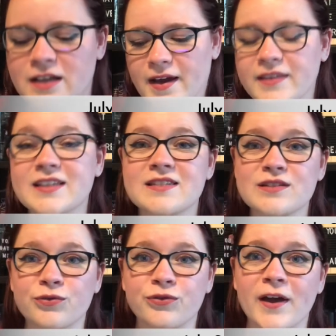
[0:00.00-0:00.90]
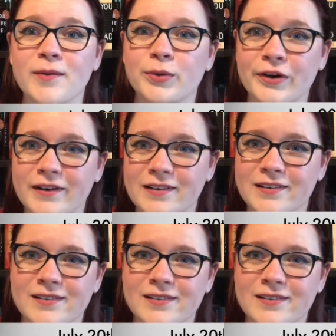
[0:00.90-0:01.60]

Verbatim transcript: and this is a Fae book.